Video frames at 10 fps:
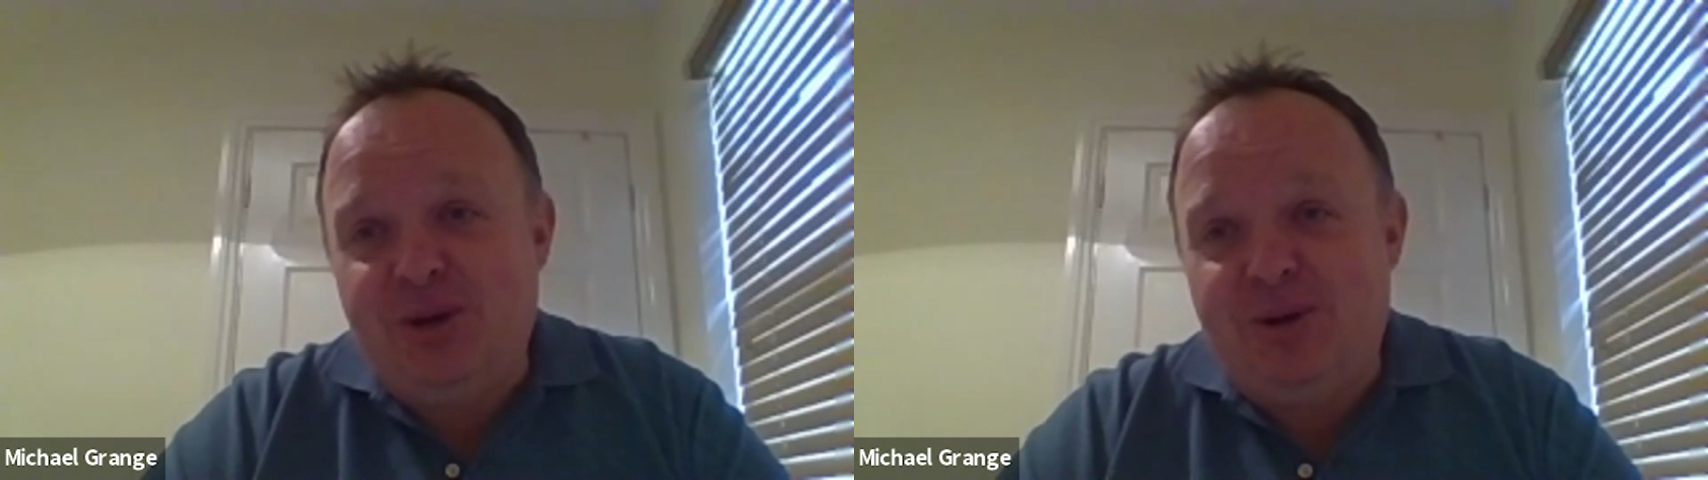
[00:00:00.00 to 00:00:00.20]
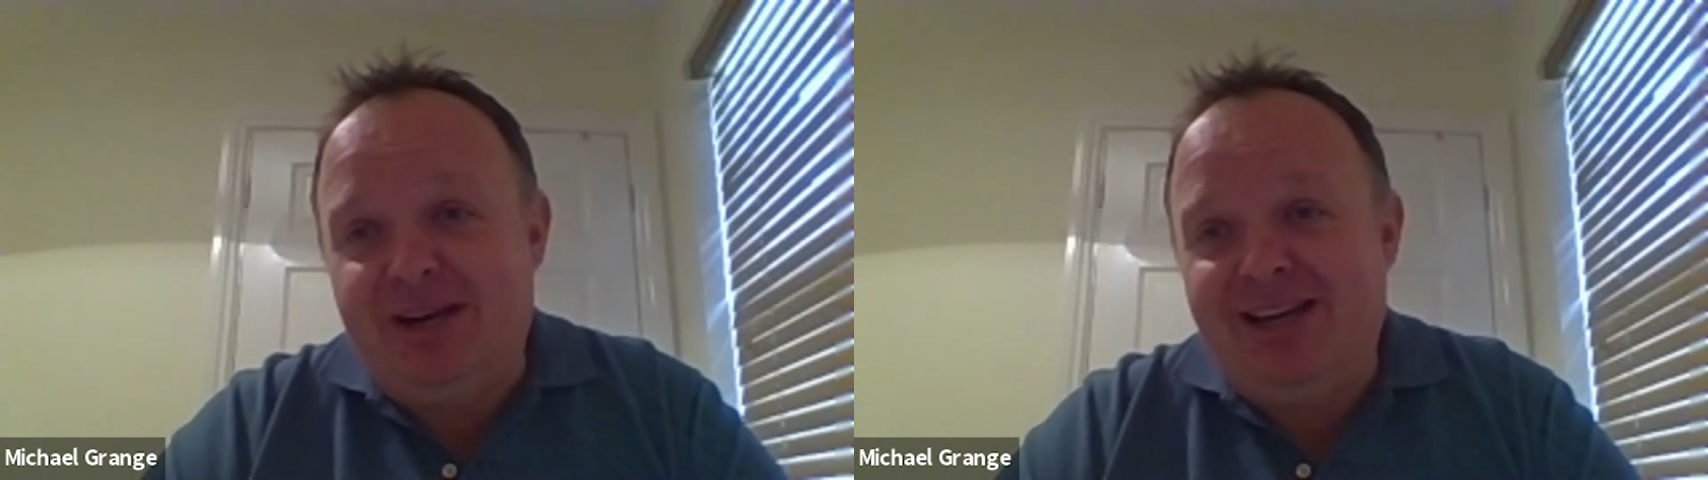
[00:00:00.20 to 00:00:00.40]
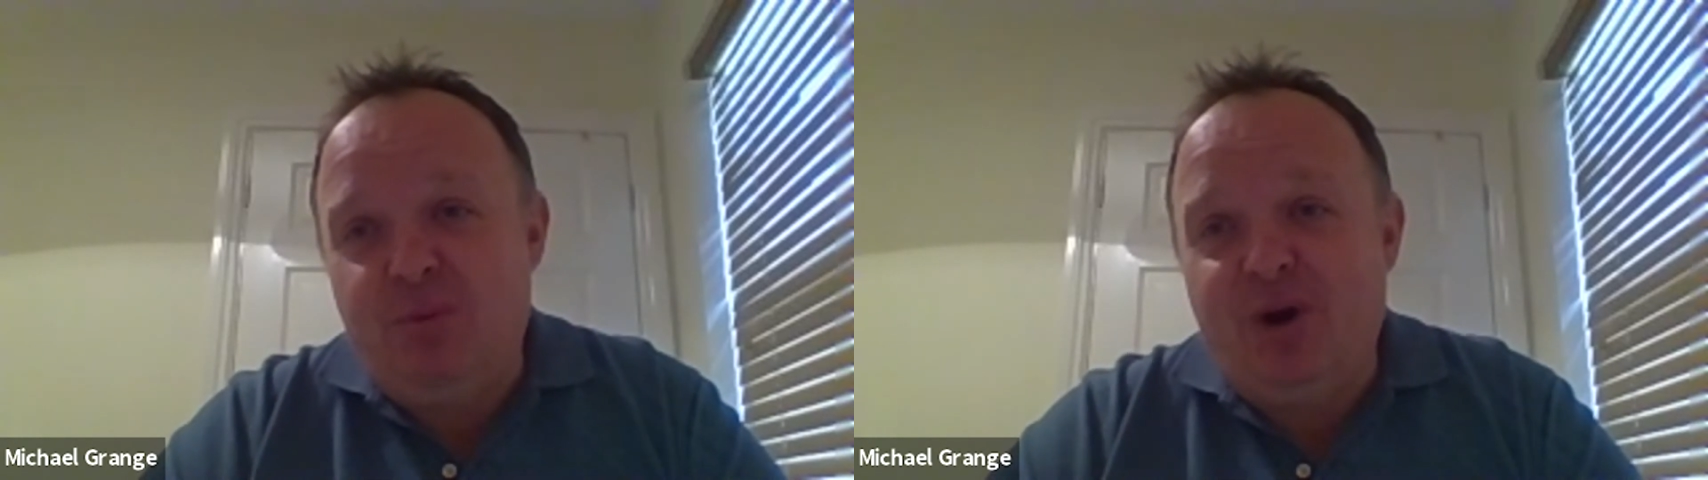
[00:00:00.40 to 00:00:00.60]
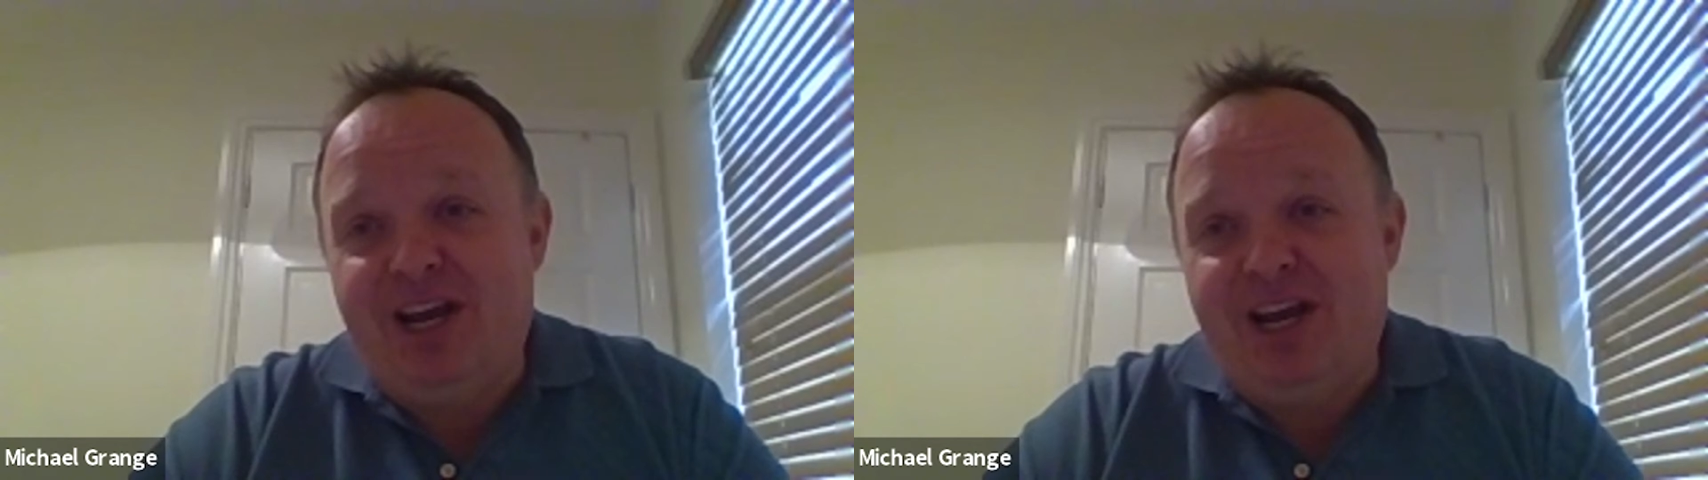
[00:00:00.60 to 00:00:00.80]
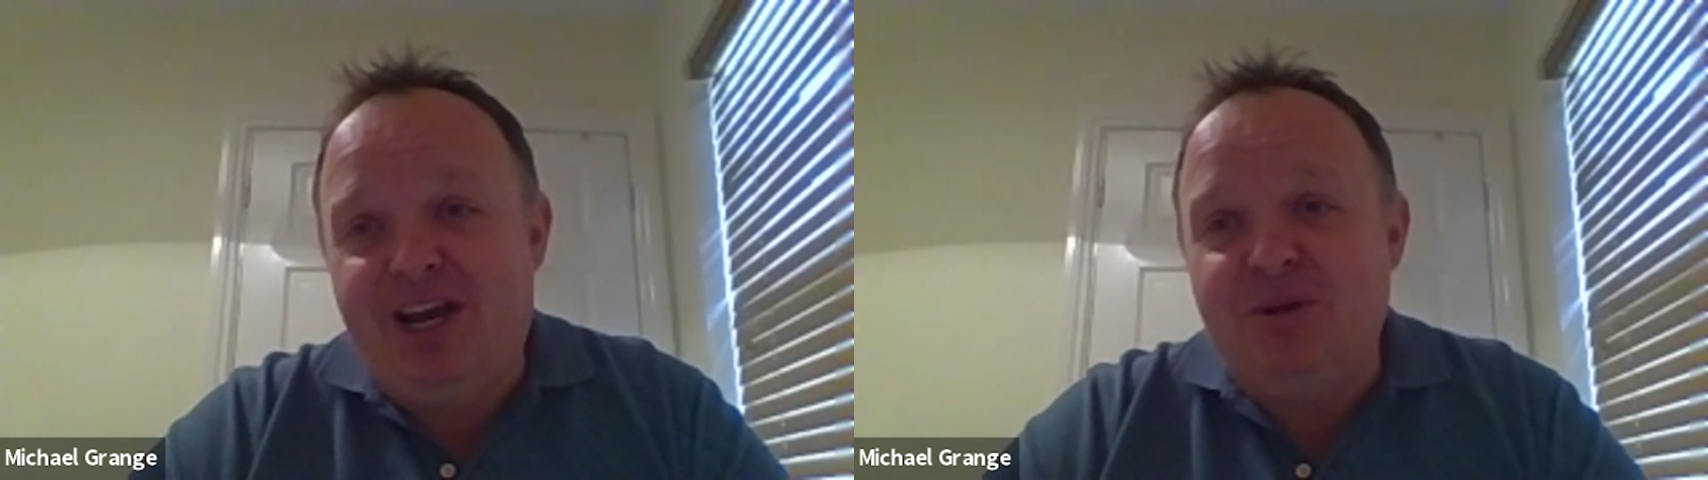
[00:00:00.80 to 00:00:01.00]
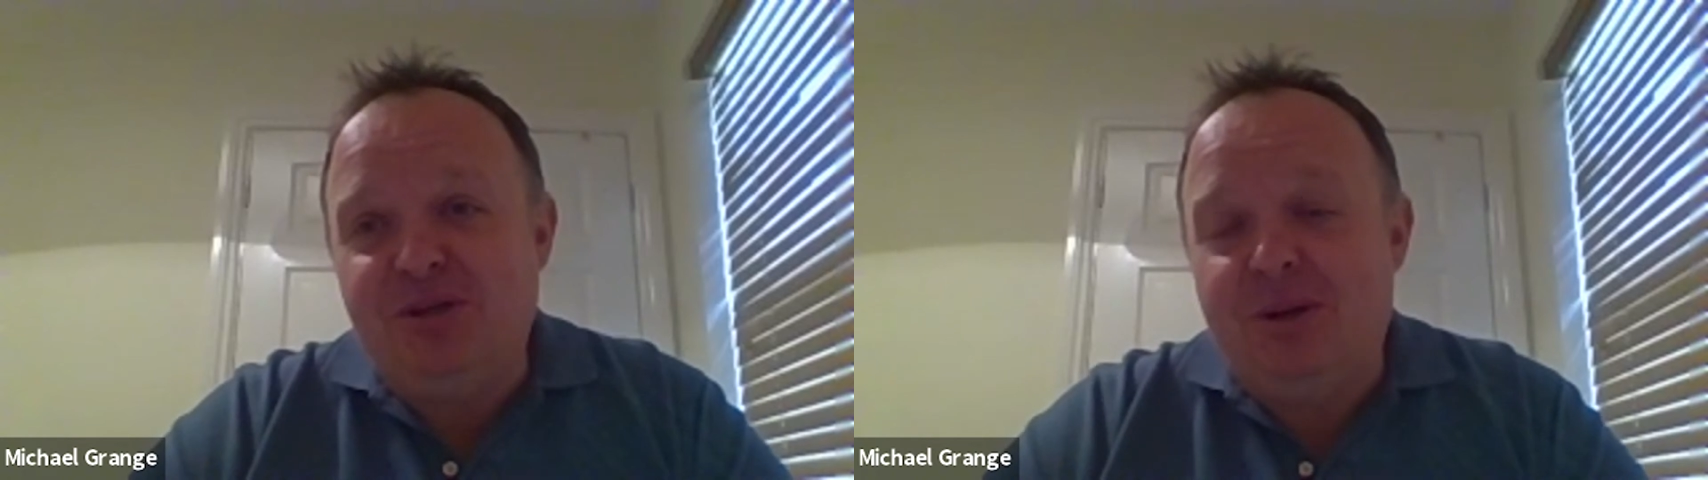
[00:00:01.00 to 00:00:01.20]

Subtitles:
and now what can you do?